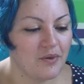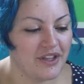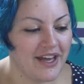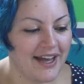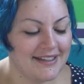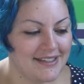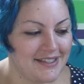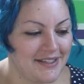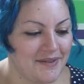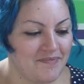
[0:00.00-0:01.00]
that
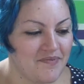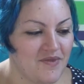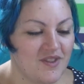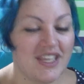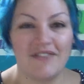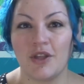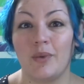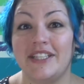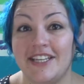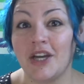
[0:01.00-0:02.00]
even
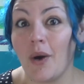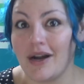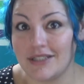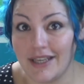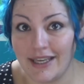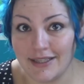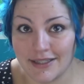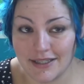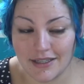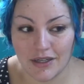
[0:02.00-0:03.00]
though we did go out to
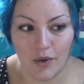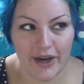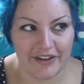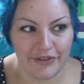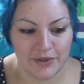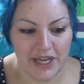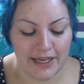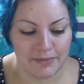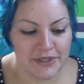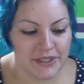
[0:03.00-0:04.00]
eat quite a few
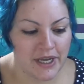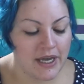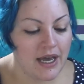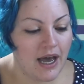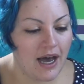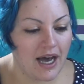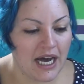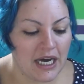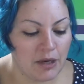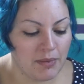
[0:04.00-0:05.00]
times.
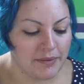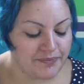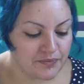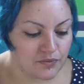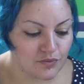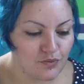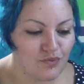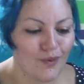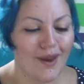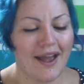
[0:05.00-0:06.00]
I
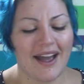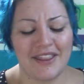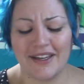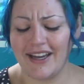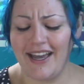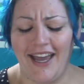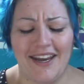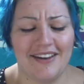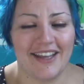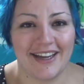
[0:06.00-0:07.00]
think I
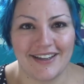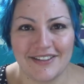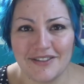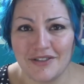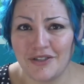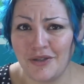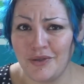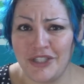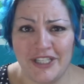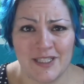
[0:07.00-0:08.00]
had like
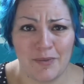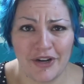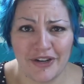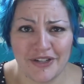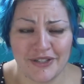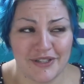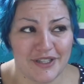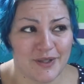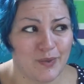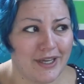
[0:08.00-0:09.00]
2 cheeseburgers
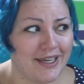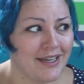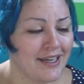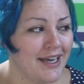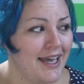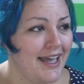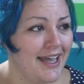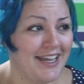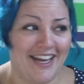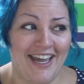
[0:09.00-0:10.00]
this week,
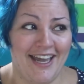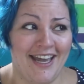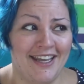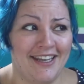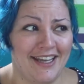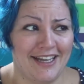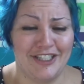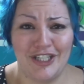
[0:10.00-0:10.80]
and I had a